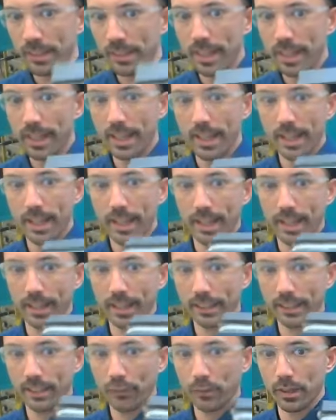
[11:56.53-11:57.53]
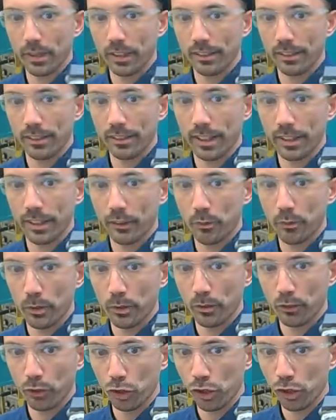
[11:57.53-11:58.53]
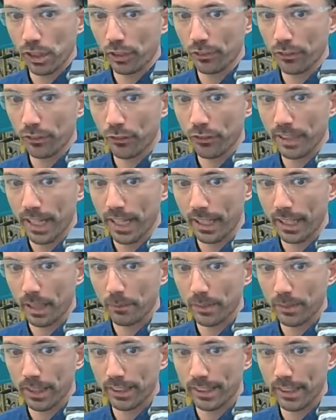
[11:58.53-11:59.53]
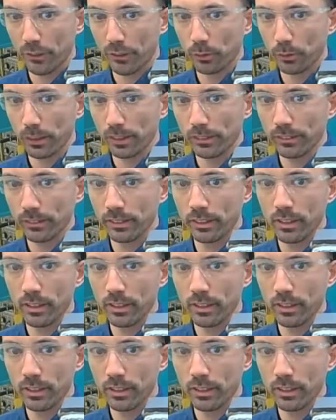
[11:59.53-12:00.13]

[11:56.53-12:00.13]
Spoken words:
and gives me a nice, beautiful shelf to stack up that next one.